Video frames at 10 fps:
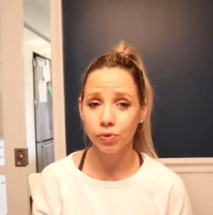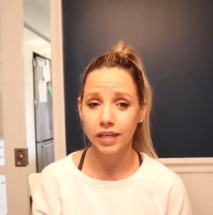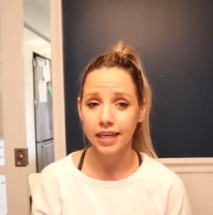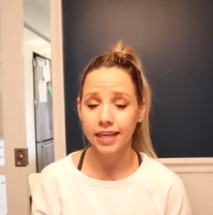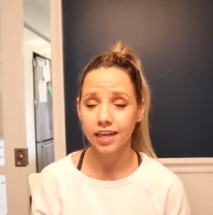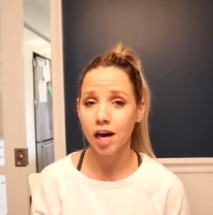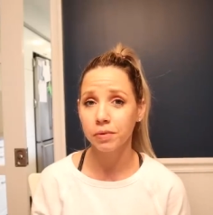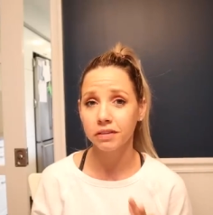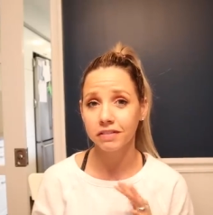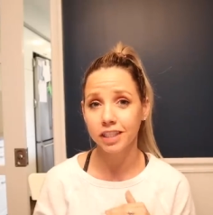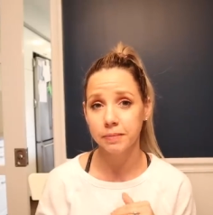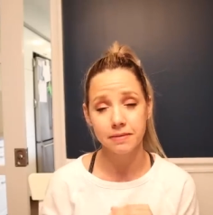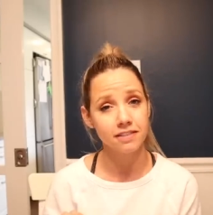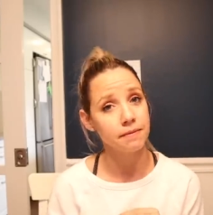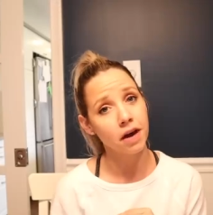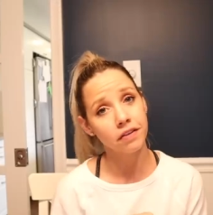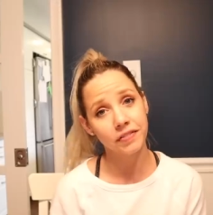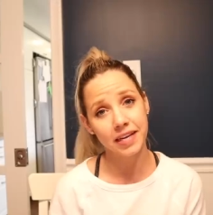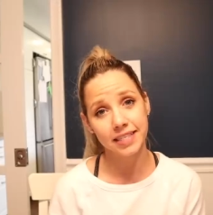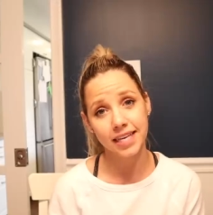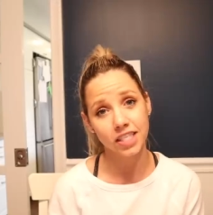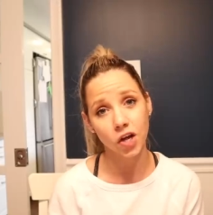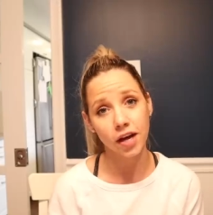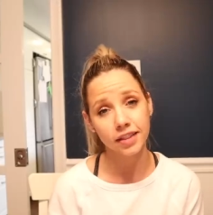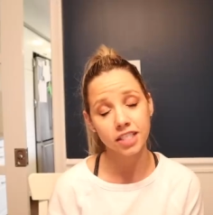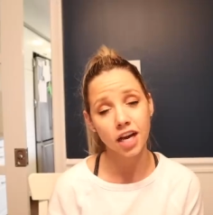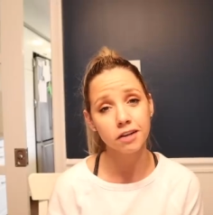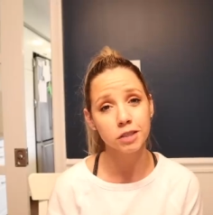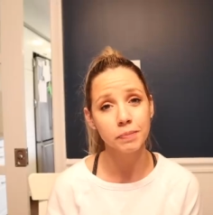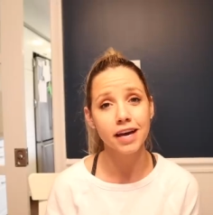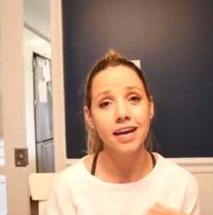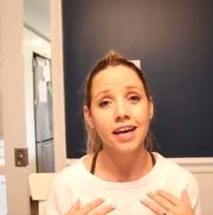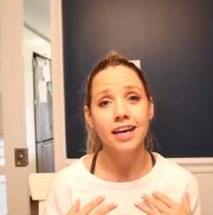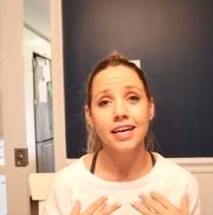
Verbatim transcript: put in a couple of clips of some other things I saw at the Dollar Spot